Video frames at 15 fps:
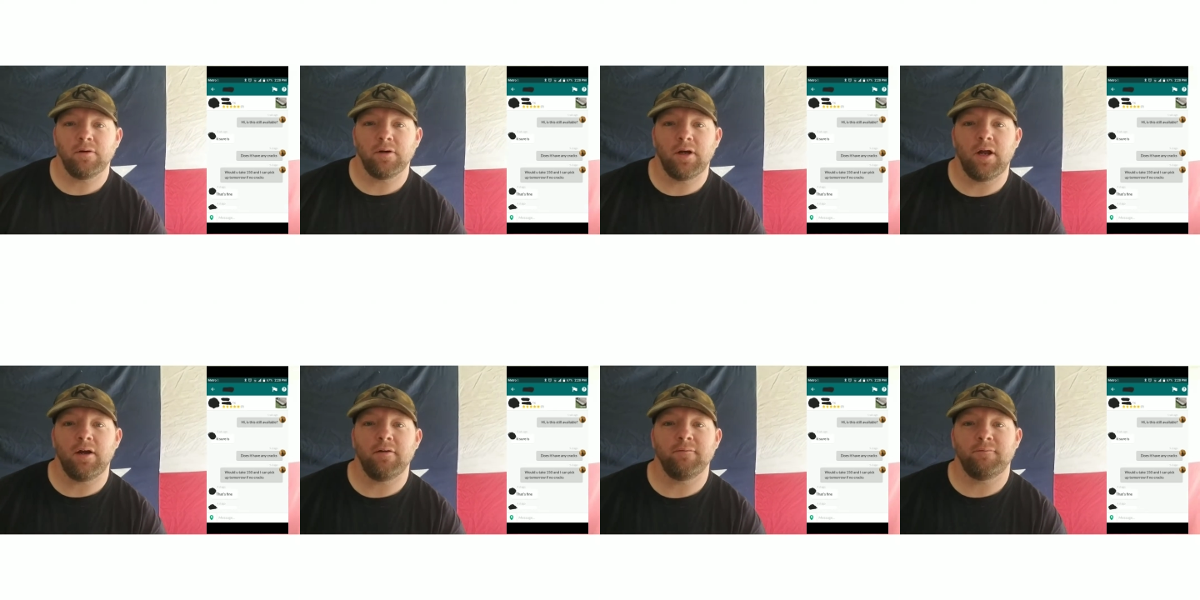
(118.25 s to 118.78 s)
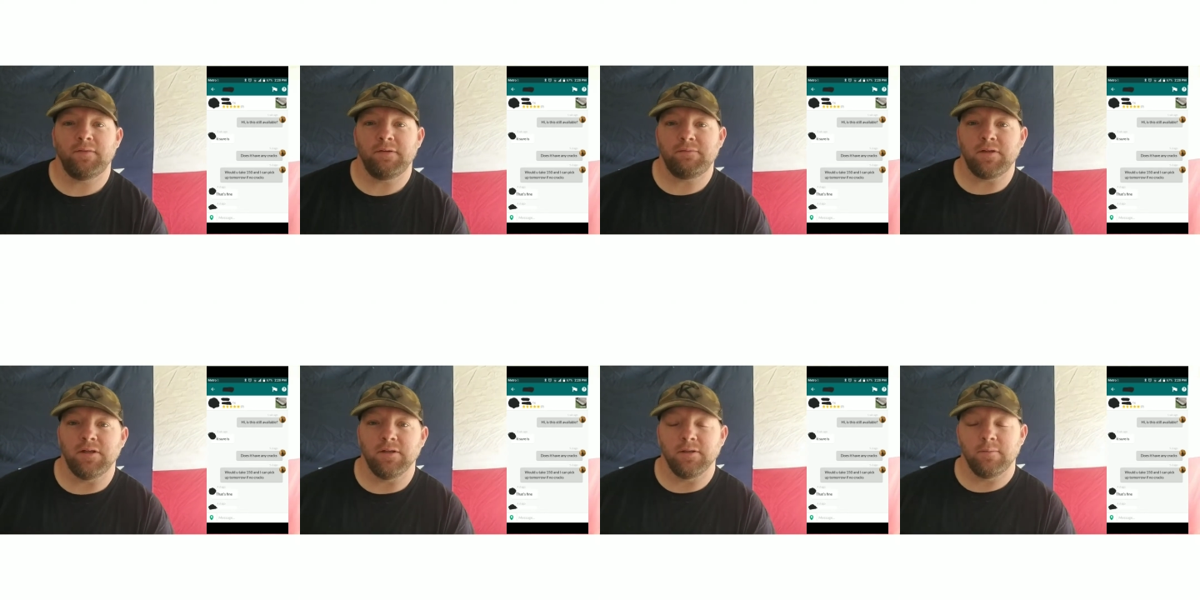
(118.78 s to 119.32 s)

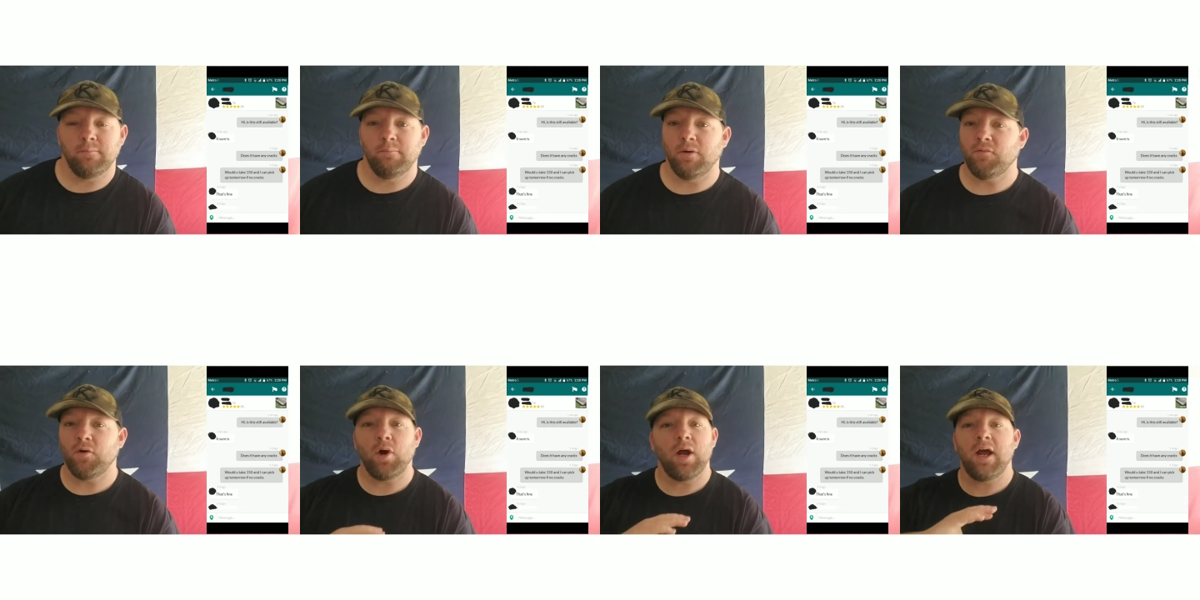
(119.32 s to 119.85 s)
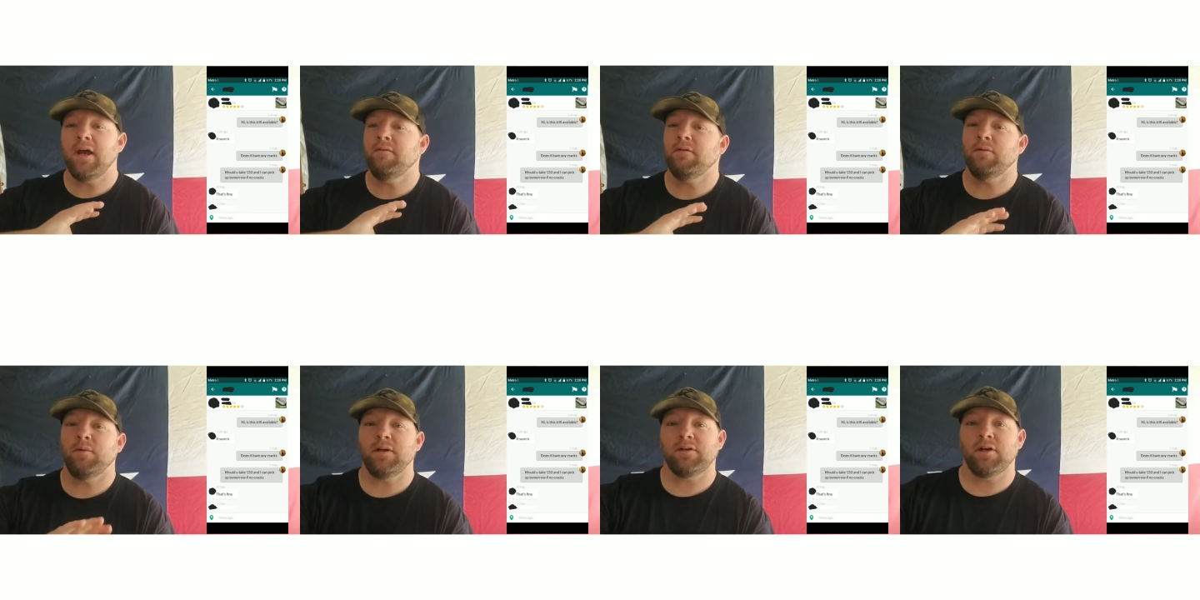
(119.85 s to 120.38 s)
150 before I
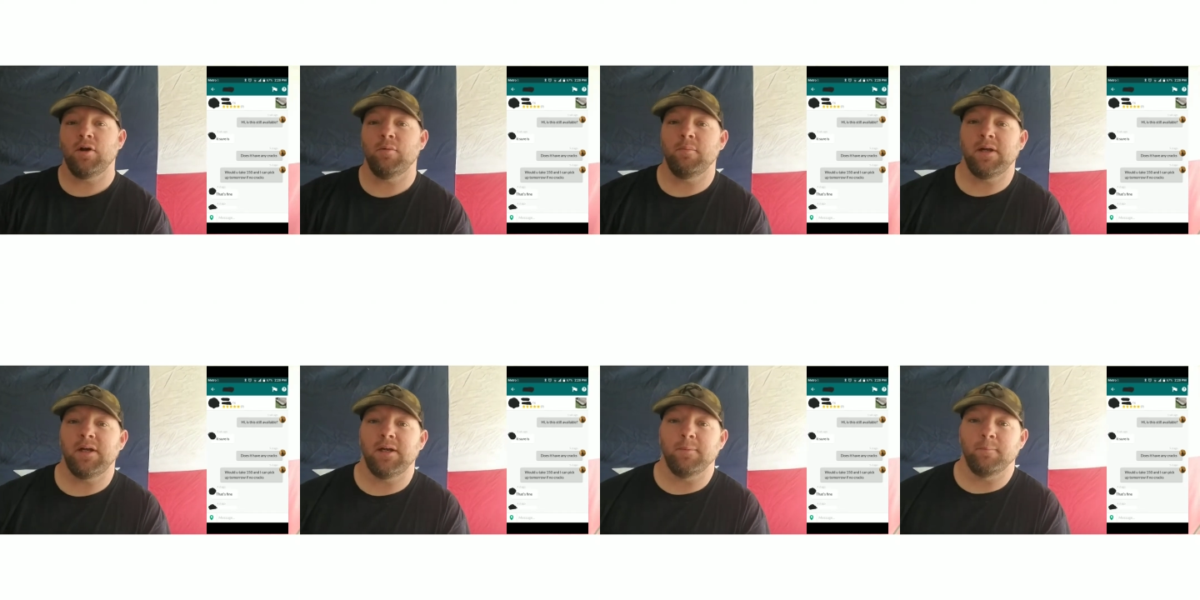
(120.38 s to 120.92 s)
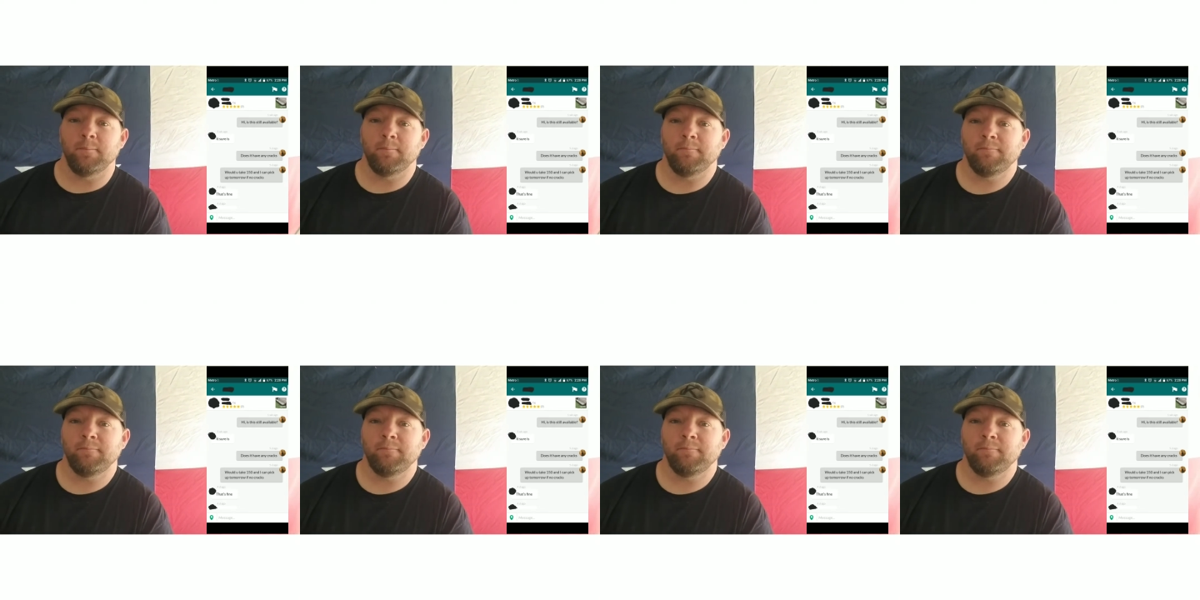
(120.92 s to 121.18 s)
even went to go meet him.